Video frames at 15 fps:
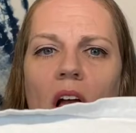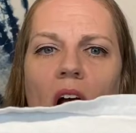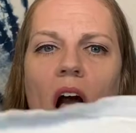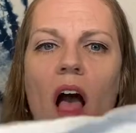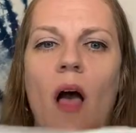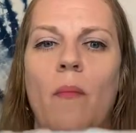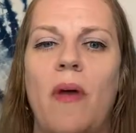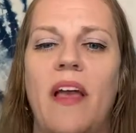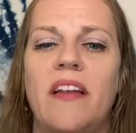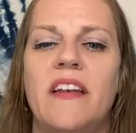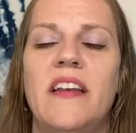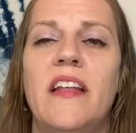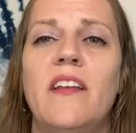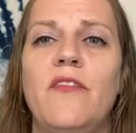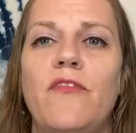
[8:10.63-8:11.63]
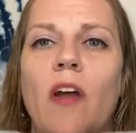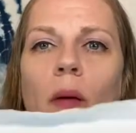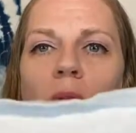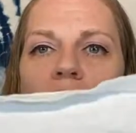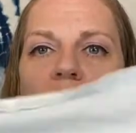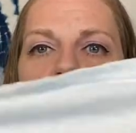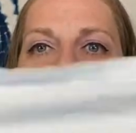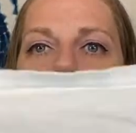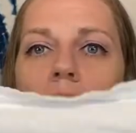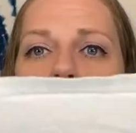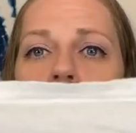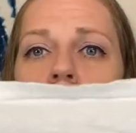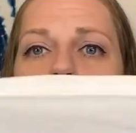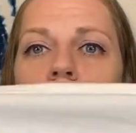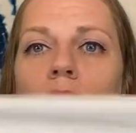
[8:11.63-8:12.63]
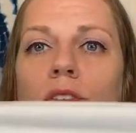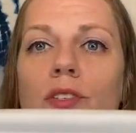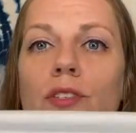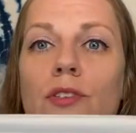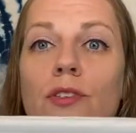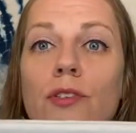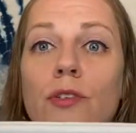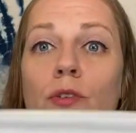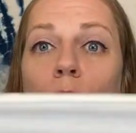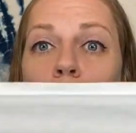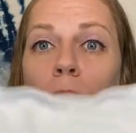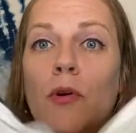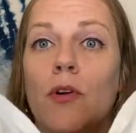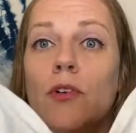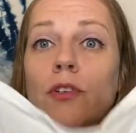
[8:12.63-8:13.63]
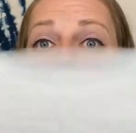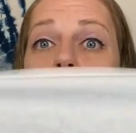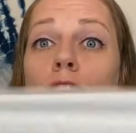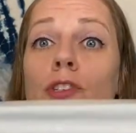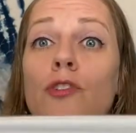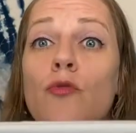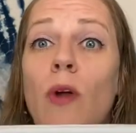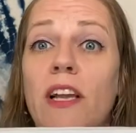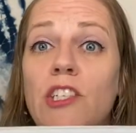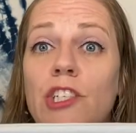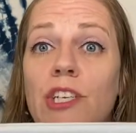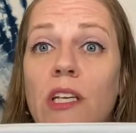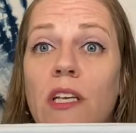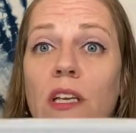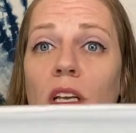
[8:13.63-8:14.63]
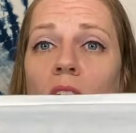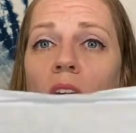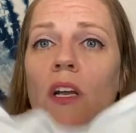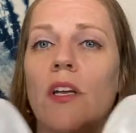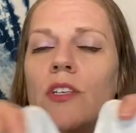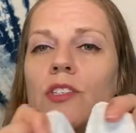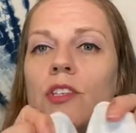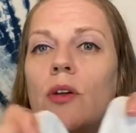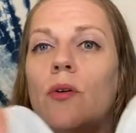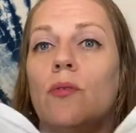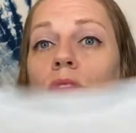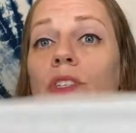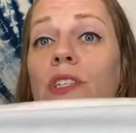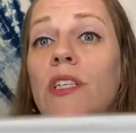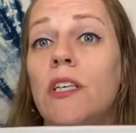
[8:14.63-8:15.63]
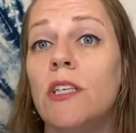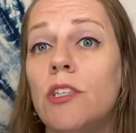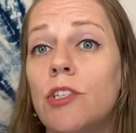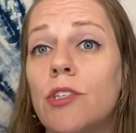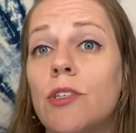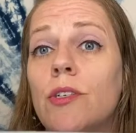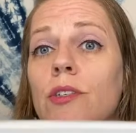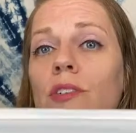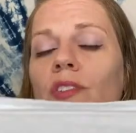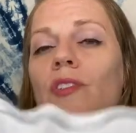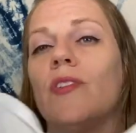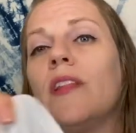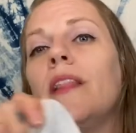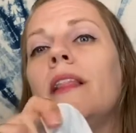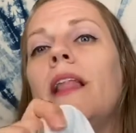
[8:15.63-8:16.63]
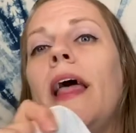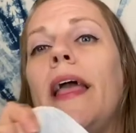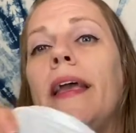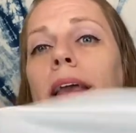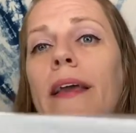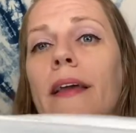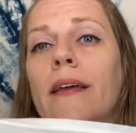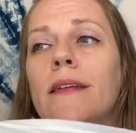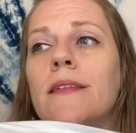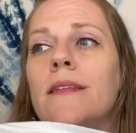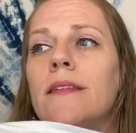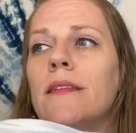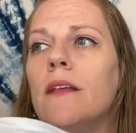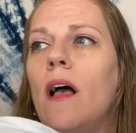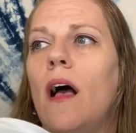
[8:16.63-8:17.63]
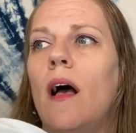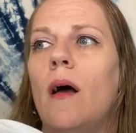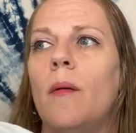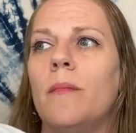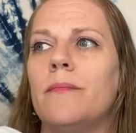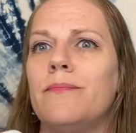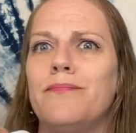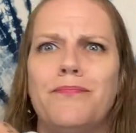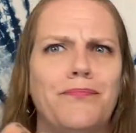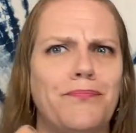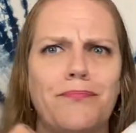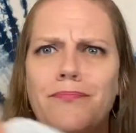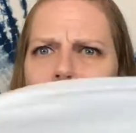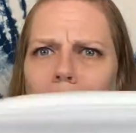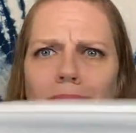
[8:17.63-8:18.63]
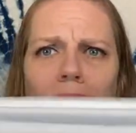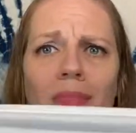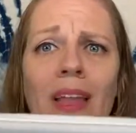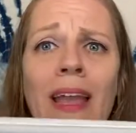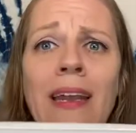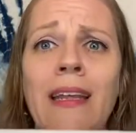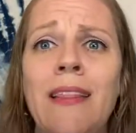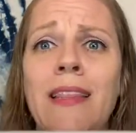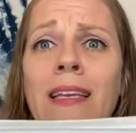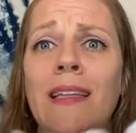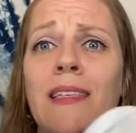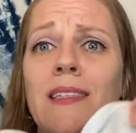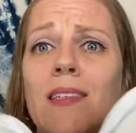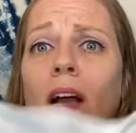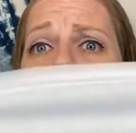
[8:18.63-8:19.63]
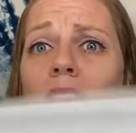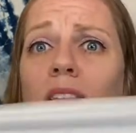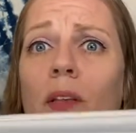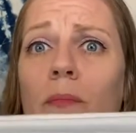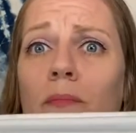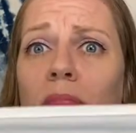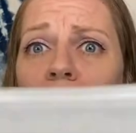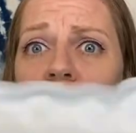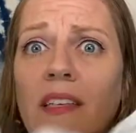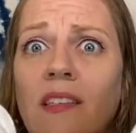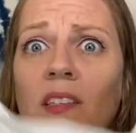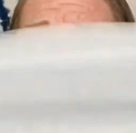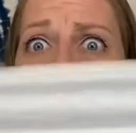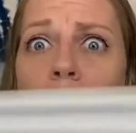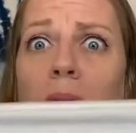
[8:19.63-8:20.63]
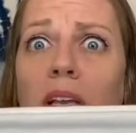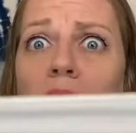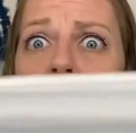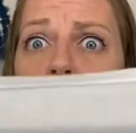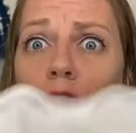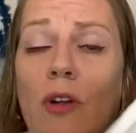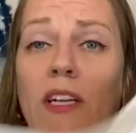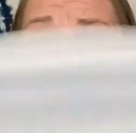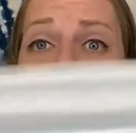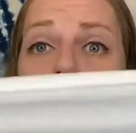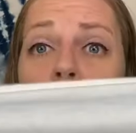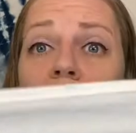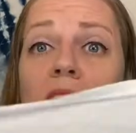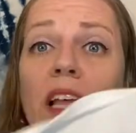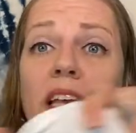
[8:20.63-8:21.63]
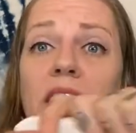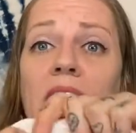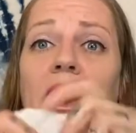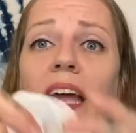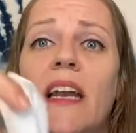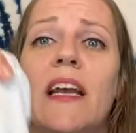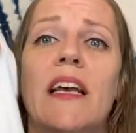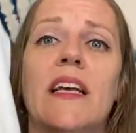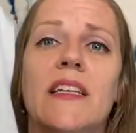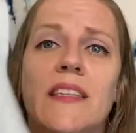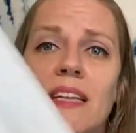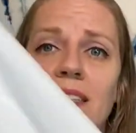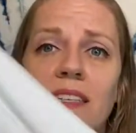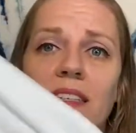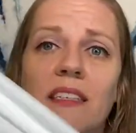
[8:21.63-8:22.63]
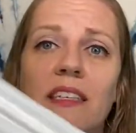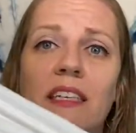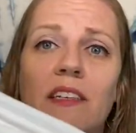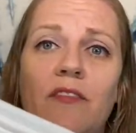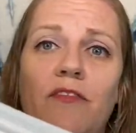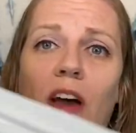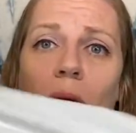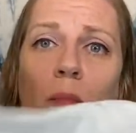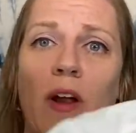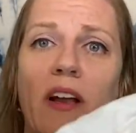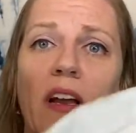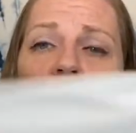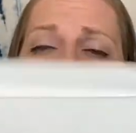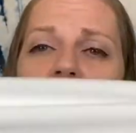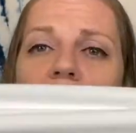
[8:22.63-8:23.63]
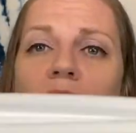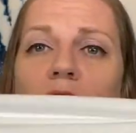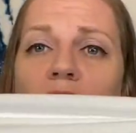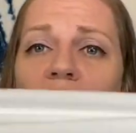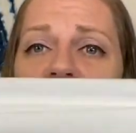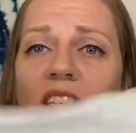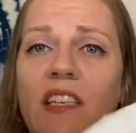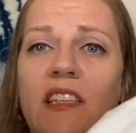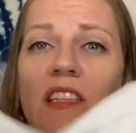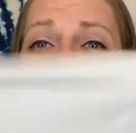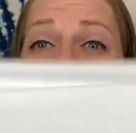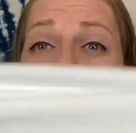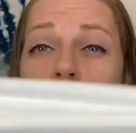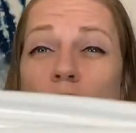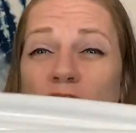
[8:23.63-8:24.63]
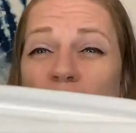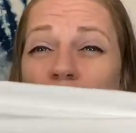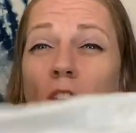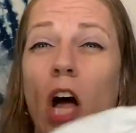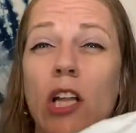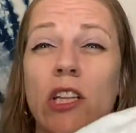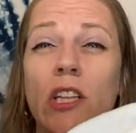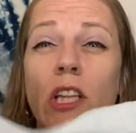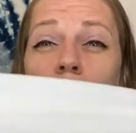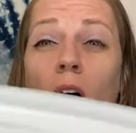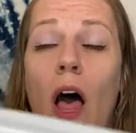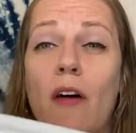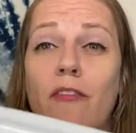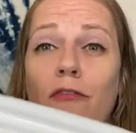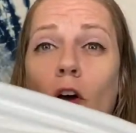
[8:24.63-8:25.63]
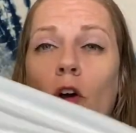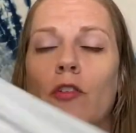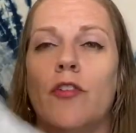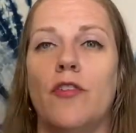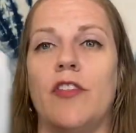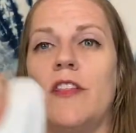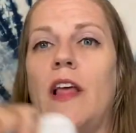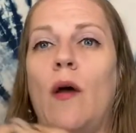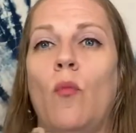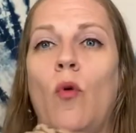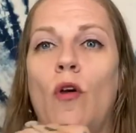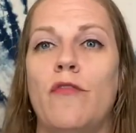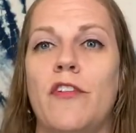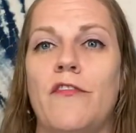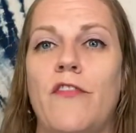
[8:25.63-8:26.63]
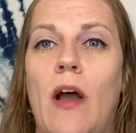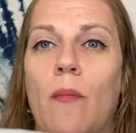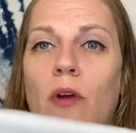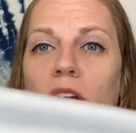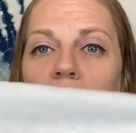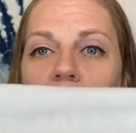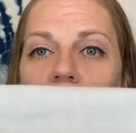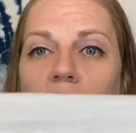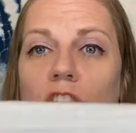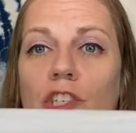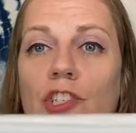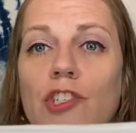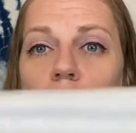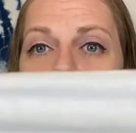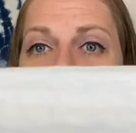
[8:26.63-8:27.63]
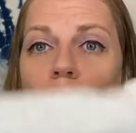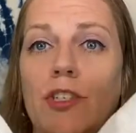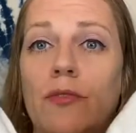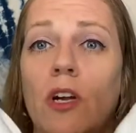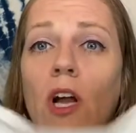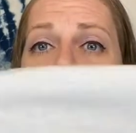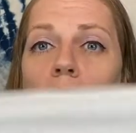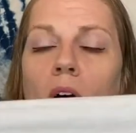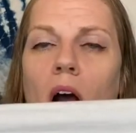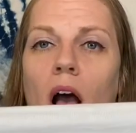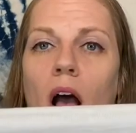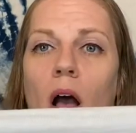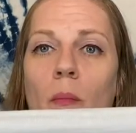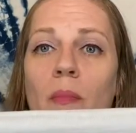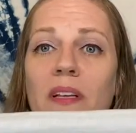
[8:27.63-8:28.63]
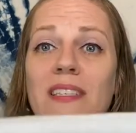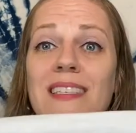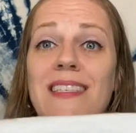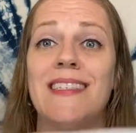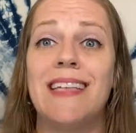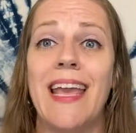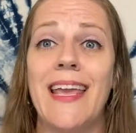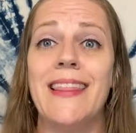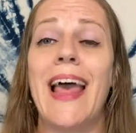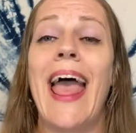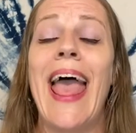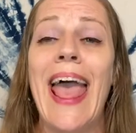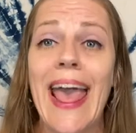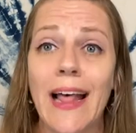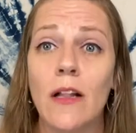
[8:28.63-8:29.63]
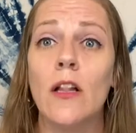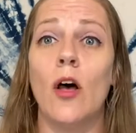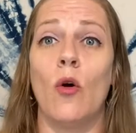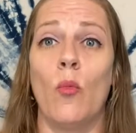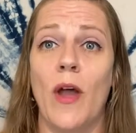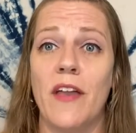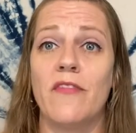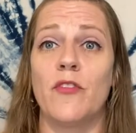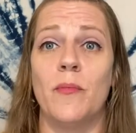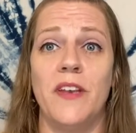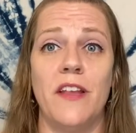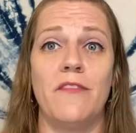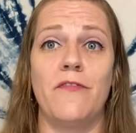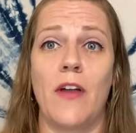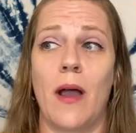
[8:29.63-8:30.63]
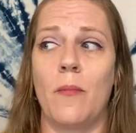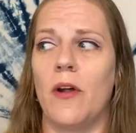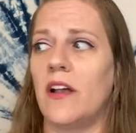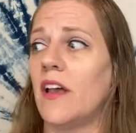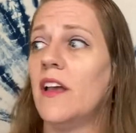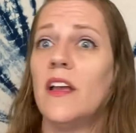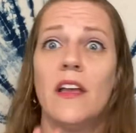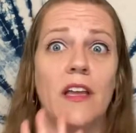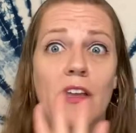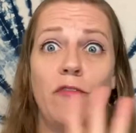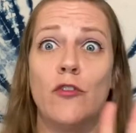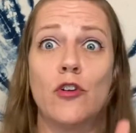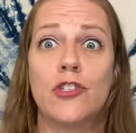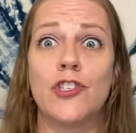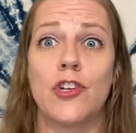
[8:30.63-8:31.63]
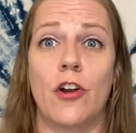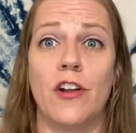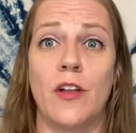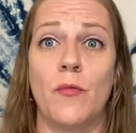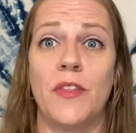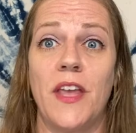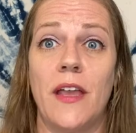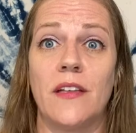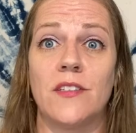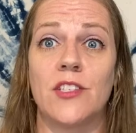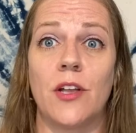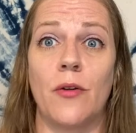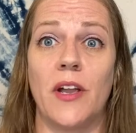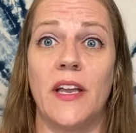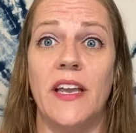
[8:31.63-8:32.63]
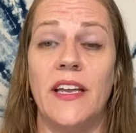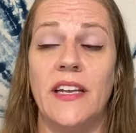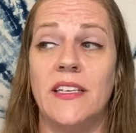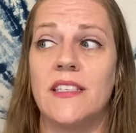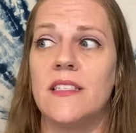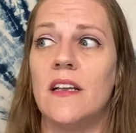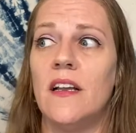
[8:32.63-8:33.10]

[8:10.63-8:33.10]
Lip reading: And knit fabrics are super stretchy. So t-shirts, leggings, anything that's got some nice big stretch to it like that, that's a knit fabric. And you can see this is stretching a lot farther than that woven fabric that I just showed you. Stay the hell away from knit fabric if you're starting with hand sewing. It is